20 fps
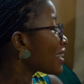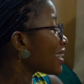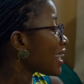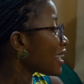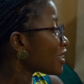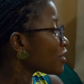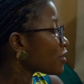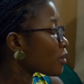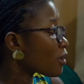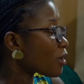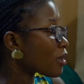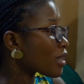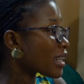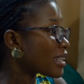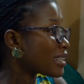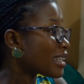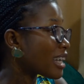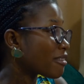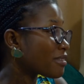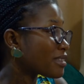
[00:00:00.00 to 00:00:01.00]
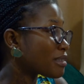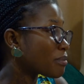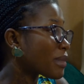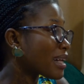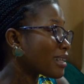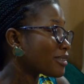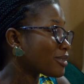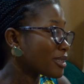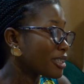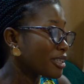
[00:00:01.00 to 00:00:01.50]
I'm glad you all can have
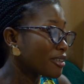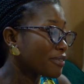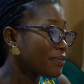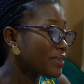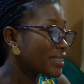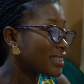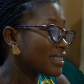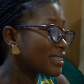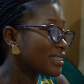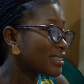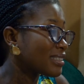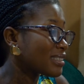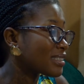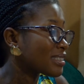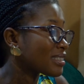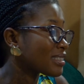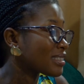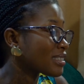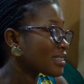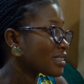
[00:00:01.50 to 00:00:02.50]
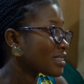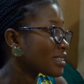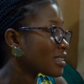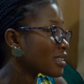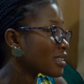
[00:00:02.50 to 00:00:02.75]
smiles on your faces.